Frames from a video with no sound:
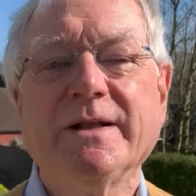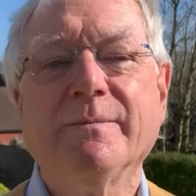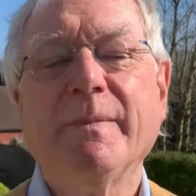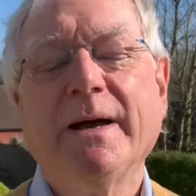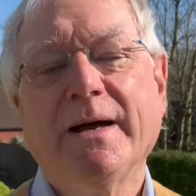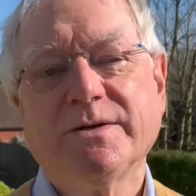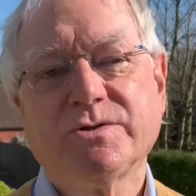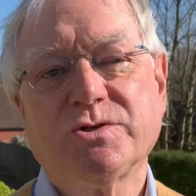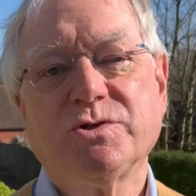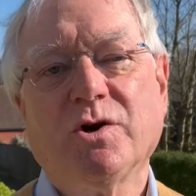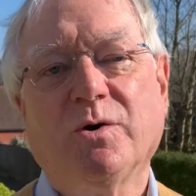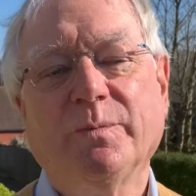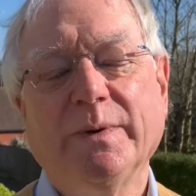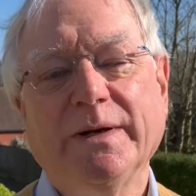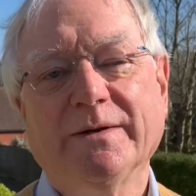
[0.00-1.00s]
the mayor's
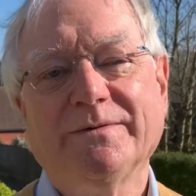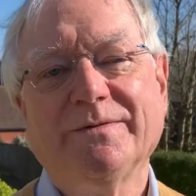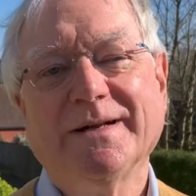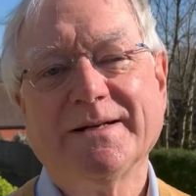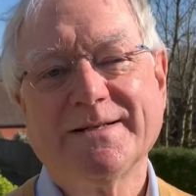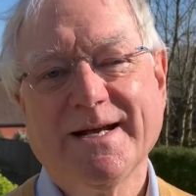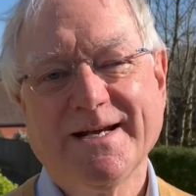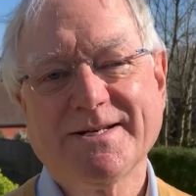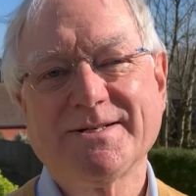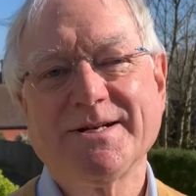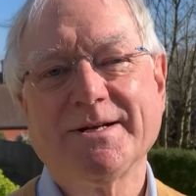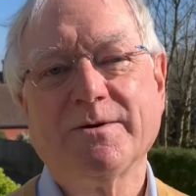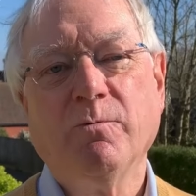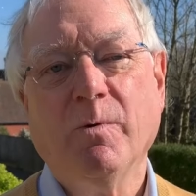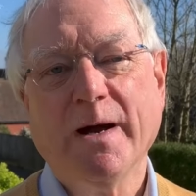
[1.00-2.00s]
job in a
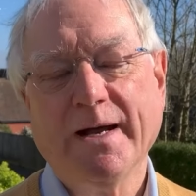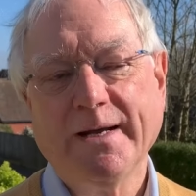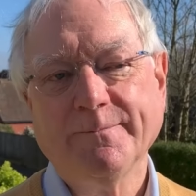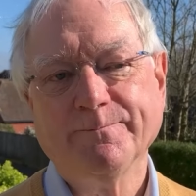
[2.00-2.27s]
fantastic way.